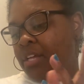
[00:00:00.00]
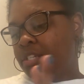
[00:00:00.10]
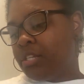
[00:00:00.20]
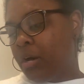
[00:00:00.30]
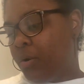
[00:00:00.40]

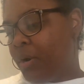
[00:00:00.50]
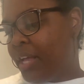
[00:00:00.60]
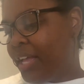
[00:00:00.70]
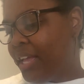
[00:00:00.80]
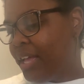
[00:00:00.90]
So
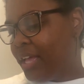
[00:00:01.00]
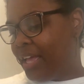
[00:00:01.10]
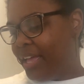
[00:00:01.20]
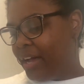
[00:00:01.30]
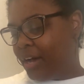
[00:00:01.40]

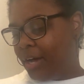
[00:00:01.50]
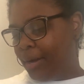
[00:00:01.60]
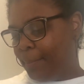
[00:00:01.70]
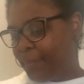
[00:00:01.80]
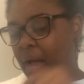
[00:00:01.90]

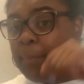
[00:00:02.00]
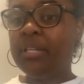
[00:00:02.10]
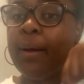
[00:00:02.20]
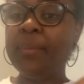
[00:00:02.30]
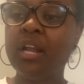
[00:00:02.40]

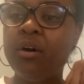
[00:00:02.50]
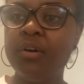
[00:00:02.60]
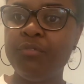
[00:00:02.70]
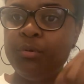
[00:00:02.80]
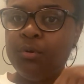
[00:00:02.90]
comment down below
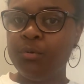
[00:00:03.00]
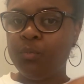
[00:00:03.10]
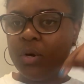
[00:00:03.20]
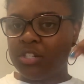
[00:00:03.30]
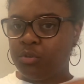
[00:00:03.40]

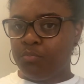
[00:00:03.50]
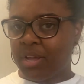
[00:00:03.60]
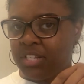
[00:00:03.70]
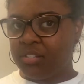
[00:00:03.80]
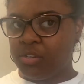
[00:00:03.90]
what
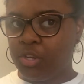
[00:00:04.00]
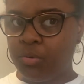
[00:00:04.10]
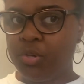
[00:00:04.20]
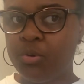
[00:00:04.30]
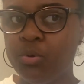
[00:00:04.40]
toothpaste do
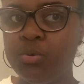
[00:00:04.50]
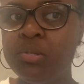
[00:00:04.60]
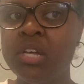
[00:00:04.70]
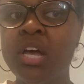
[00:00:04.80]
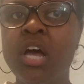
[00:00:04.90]
you use.